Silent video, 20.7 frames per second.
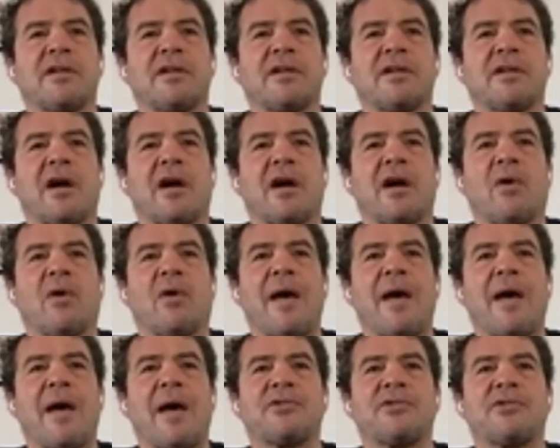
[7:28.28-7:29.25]
what happens
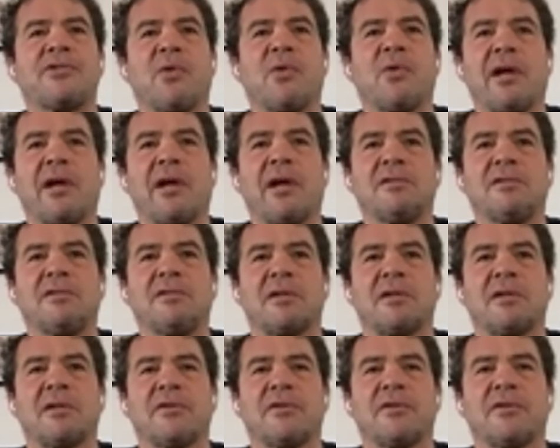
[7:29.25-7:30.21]
if you encounter
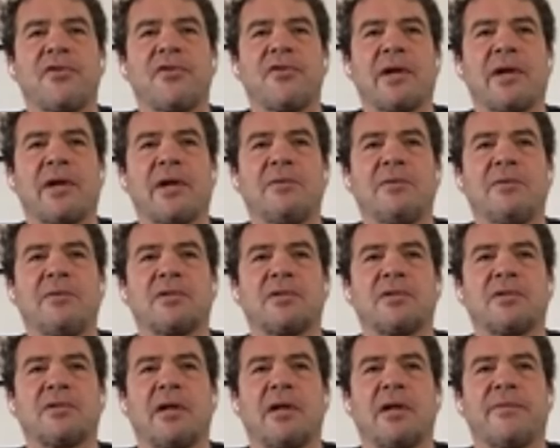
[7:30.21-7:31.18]
if you encounter
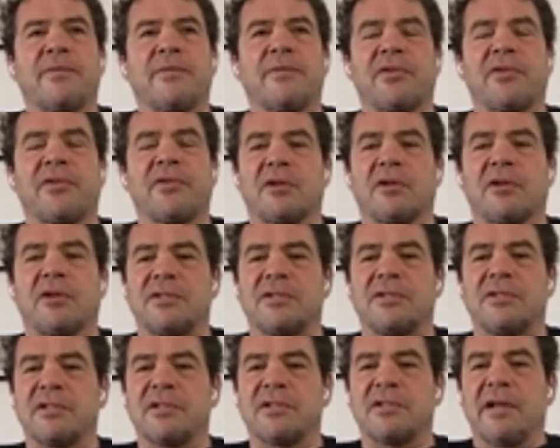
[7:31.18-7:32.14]
um, different currents
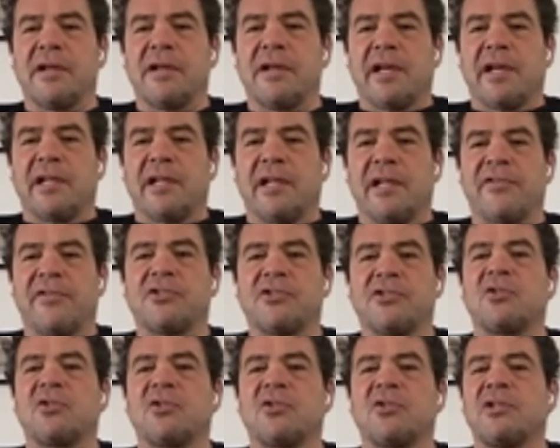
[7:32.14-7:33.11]
and different
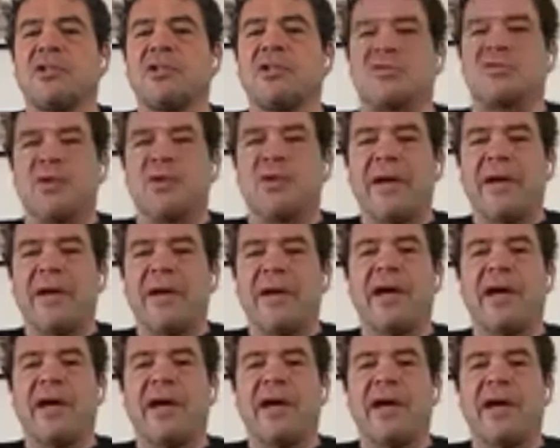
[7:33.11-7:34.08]
situations you have to
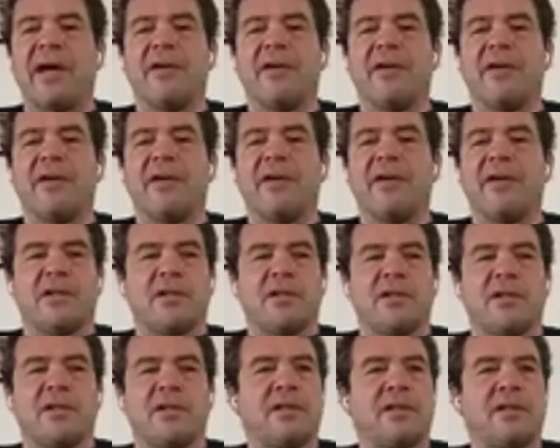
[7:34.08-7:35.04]
have the
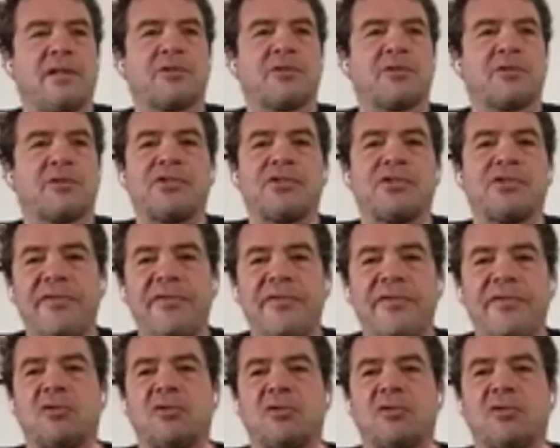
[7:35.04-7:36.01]
the explosivity to
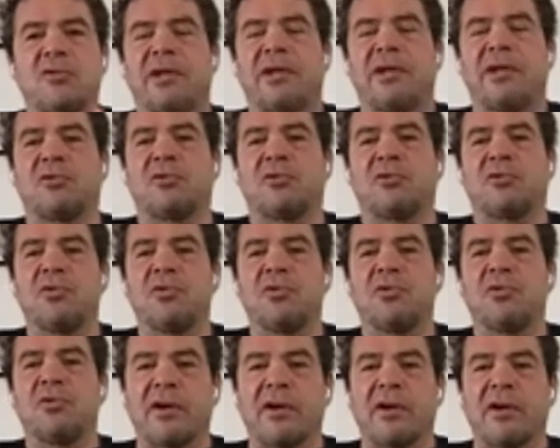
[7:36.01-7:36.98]
be able
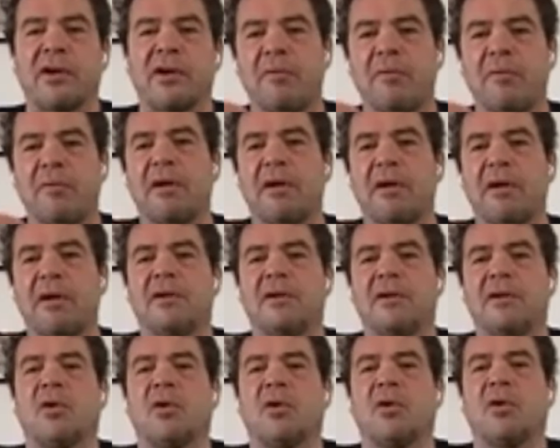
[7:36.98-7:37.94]
to overcome
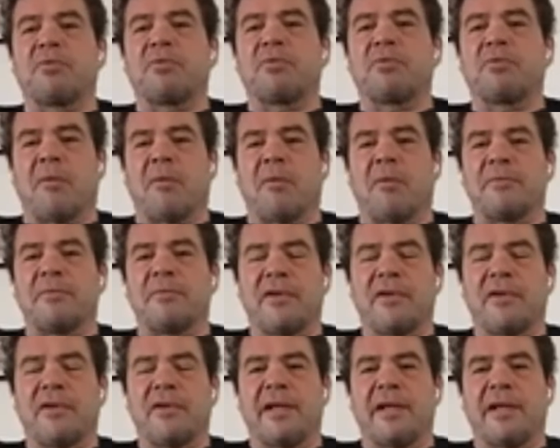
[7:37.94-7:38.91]
those problems
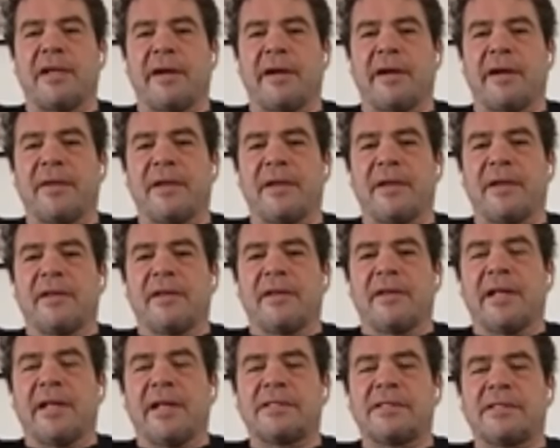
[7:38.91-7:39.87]
and um,
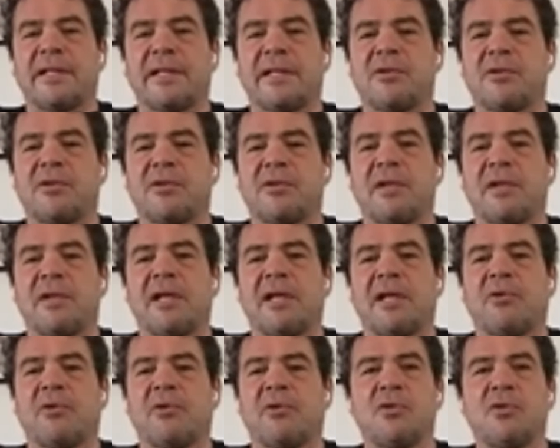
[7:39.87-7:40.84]
that's that's something that
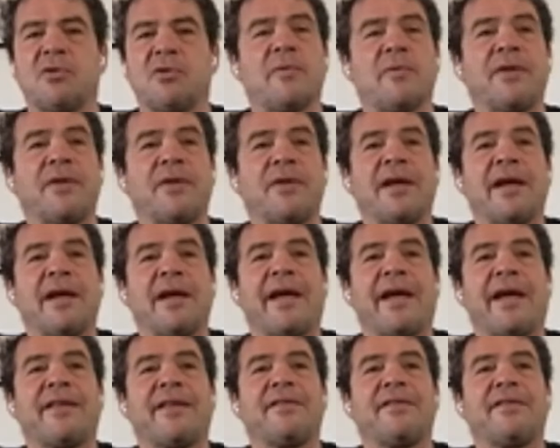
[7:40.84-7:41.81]
we do and
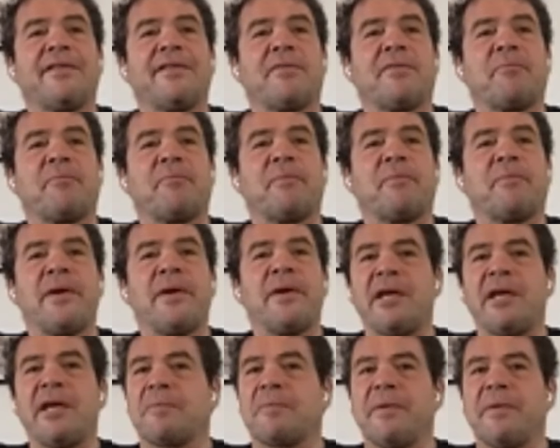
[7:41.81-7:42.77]
then the
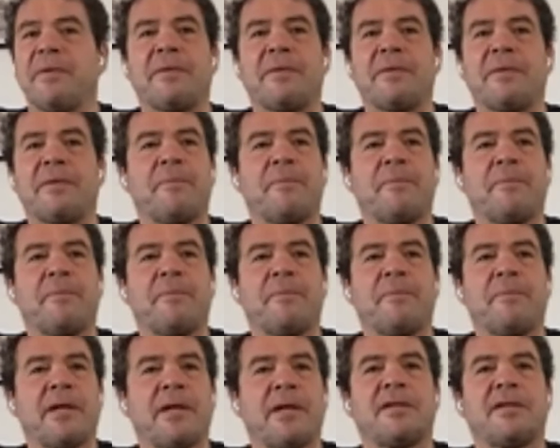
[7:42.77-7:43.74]
big, big, big
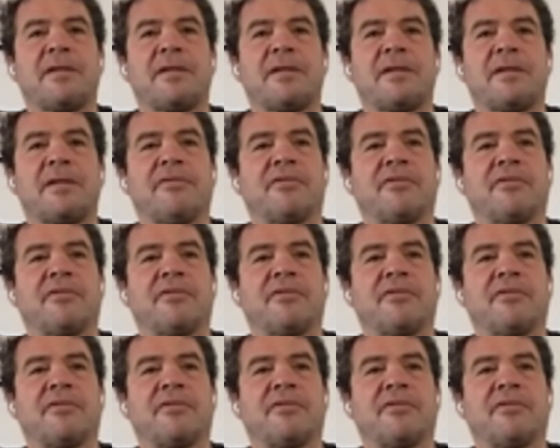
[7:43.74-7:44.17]
difference